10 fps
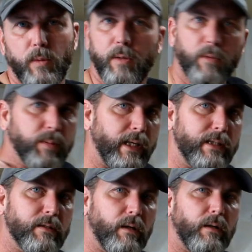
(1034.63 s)
we
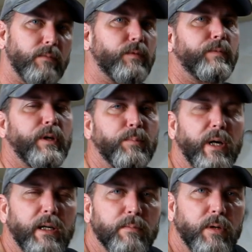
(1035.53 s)
replaced all of the rear
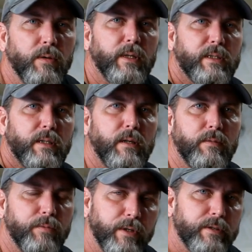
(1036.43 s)
brake components,
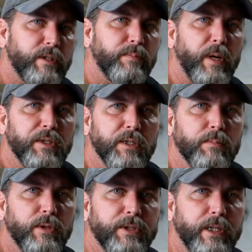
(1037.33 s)
rear suspension
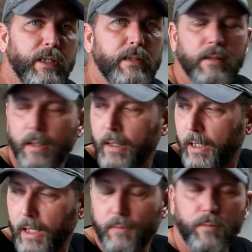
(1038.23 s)
bushings,
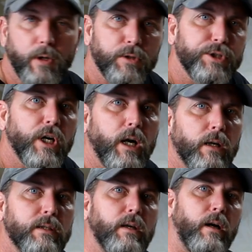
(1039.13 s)
and rear
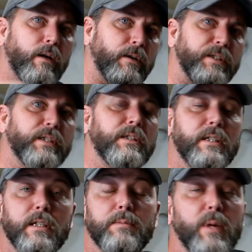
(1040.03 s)
shocks on our
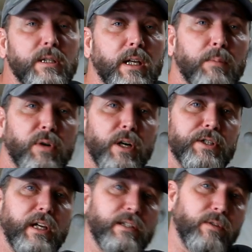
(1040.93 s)
66 Mustang
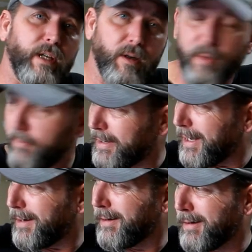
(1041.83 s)
project. So now we've
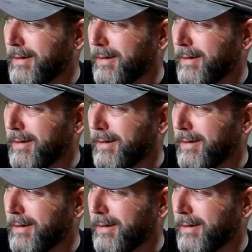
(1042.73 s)
got